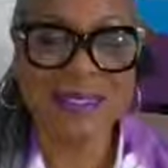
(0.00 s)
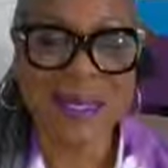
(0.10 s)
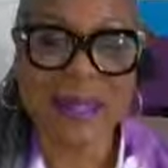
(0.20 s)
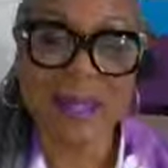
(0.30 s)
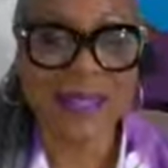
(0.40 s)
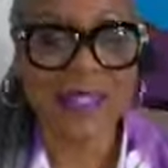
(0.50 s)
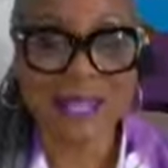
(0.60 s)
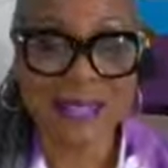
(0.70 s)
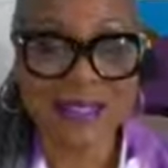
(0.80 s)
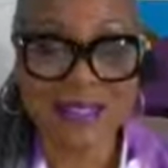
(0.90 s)
and a
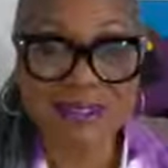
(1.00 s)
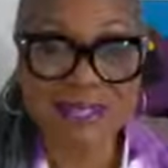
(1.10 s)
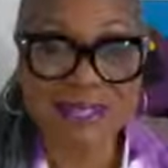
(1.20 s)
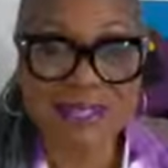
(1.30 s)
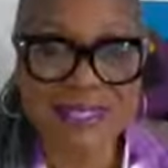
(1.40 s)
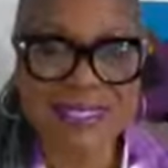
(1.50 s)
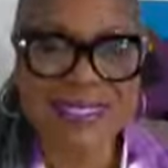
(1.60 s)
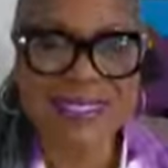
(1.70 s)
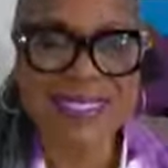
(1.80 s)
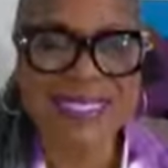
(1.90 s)
child of God.
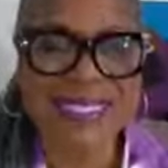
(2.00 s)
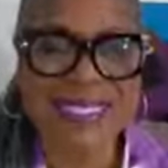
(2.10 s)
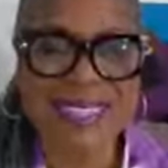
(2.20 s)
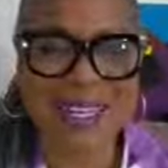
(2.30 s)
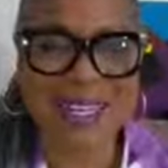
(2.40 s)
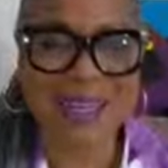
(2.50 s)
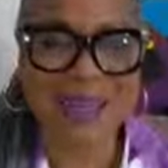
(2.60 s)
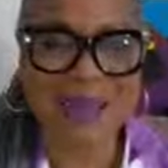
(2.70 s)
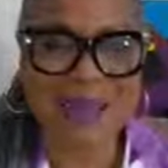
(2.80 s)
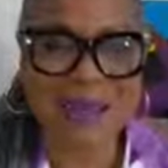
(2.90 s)
I
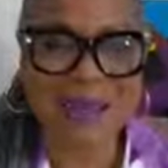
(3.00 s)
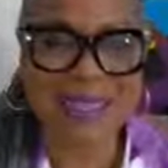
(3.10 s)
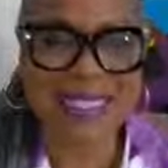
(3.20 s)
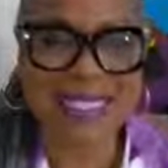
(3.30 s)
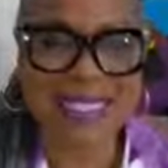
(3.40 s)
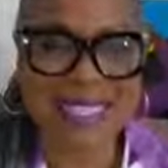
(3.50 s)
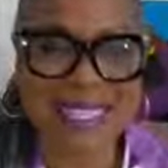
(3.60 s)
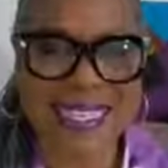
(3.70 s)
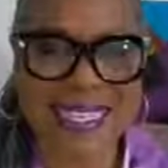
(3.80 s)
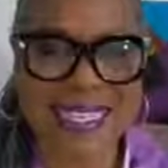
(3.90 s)
am happy to
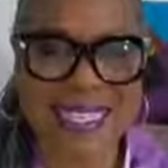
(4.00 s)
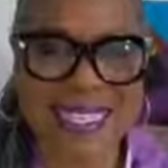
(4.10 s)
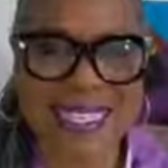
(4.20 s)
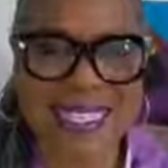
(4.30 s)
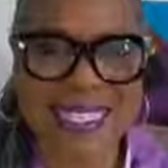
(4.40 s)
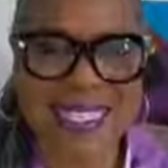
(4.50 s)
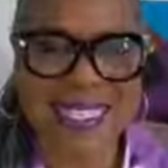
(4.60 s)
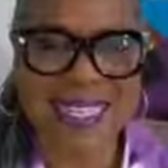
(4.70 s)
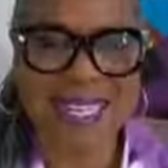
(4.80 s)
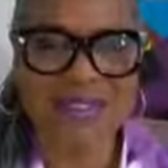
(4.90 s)
say
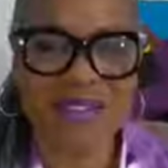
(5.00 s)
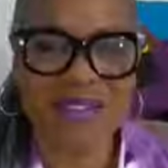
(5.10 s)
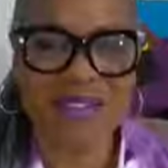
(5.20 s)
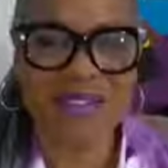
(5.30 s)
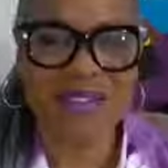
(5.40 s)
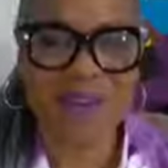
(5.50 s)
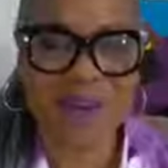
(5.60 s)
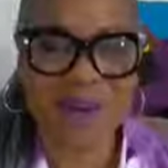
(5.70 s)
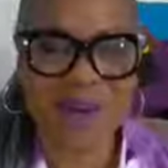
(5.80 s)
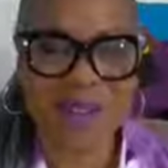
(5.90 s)
a faith
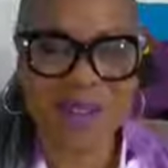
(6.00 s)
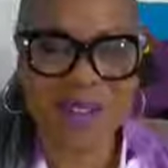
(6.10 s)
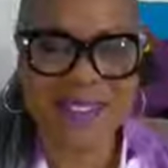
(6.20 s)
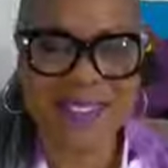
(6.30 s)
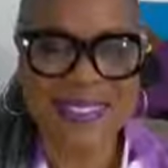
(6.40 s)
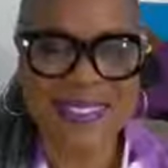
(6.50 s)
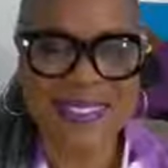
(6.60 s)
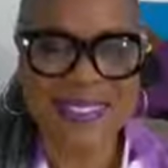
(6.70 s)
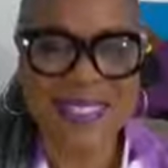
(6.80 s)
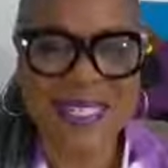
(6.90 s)
walker.
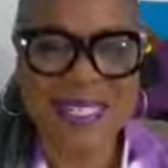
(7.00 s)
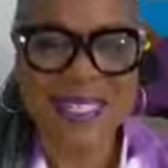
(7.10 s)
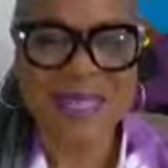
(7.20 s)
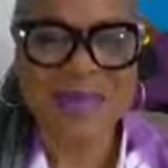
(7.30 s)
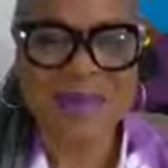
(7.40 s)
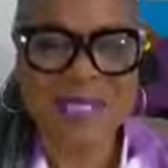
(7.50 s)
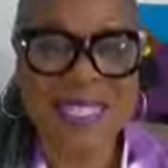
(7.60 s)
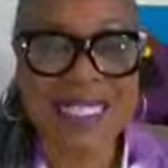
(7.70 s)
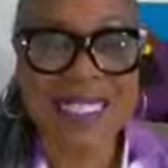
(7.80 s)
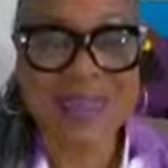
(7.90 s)
But
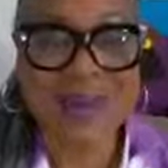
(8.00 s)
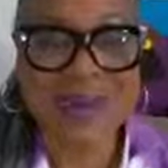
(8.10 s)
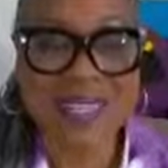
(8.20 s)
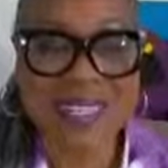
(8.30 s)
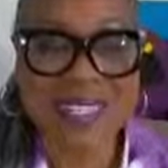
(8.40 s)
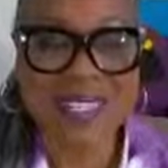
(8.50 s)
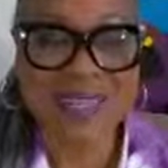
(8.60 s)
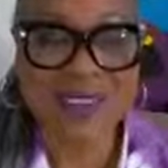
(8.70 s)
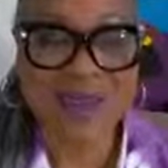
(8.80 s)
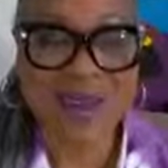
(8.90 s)
that's not what we're here to
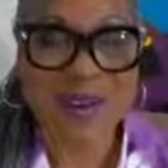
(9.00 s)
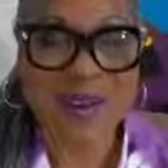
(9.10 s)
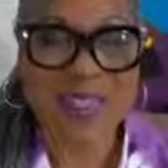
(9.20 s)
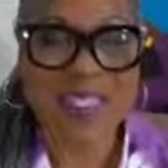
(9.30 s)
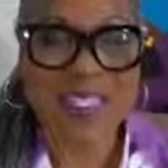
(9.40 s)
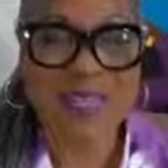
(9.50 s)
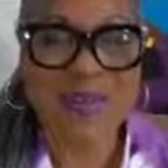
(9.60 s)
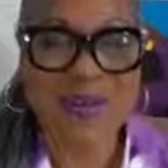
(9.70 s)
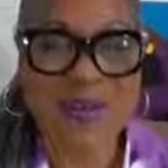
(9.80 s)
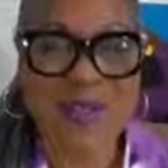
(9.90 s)
talk about. We're here to
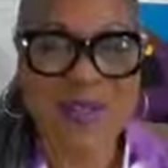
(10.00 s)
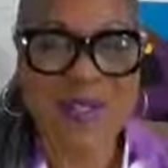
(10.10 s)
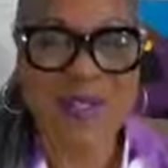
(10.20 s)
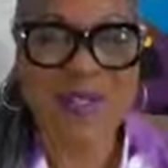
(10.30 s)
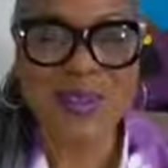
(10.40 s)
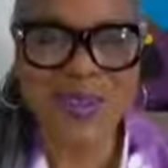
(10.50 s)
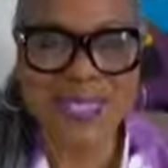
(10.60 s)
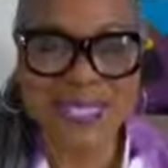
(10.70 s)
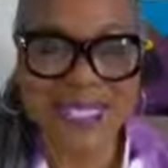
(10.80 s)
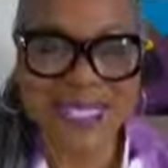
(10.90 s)
talk about you
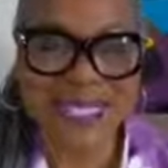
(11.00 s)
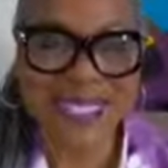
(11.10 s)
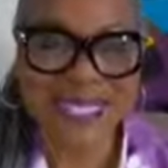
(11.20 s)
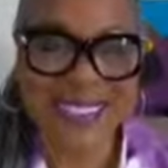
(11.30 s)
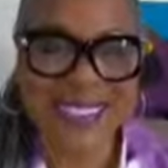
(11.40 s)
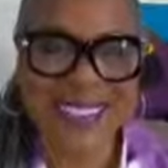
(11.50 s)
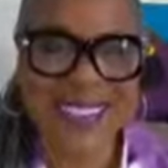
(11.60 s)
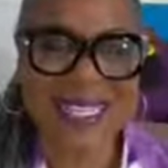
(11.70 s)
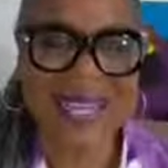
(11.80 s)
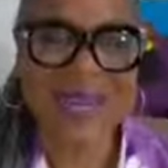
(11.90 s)
tonight.
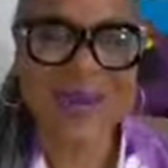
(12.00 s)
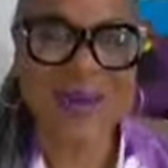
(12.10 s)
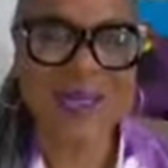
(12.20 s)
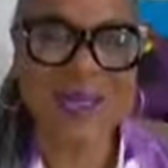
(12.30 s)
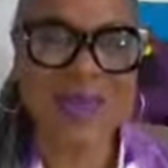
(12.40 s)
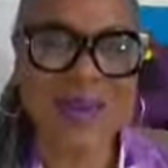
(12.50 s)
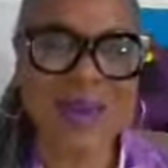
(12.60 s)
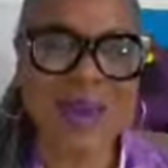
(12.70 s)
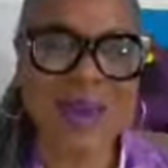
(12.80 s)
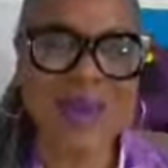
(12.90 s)
I want to talk
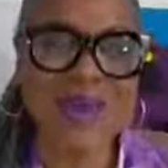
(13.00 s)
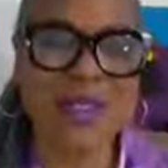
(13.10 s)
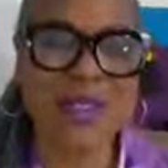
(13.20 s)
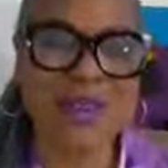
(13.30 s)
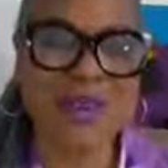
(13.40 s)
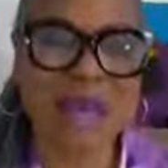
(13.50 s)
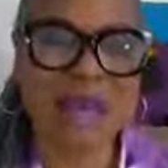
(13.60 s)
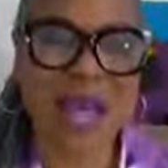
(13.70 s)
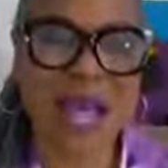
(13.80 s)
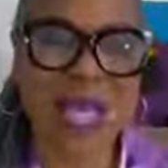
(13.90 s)
about
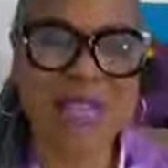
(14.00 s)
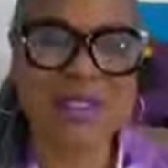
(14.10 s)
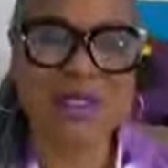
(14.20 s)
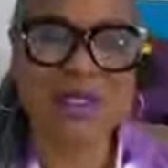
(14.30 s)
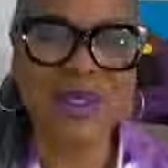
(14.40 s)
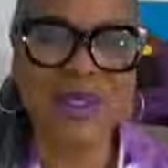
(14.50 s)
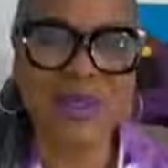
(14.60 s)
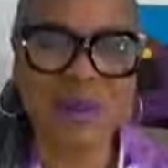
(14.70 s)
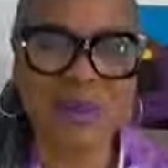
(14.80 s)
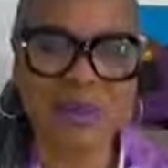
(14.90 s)
you and
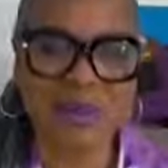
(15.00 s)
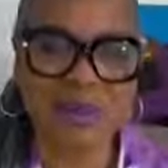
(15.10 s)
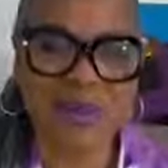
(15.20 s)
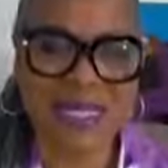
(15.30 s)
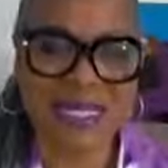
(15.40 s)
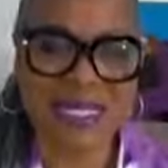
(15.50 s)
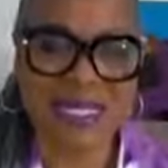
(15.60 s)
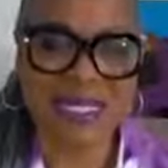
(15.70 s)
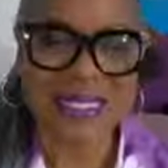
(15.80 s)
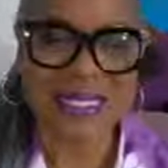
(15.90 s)
your purpose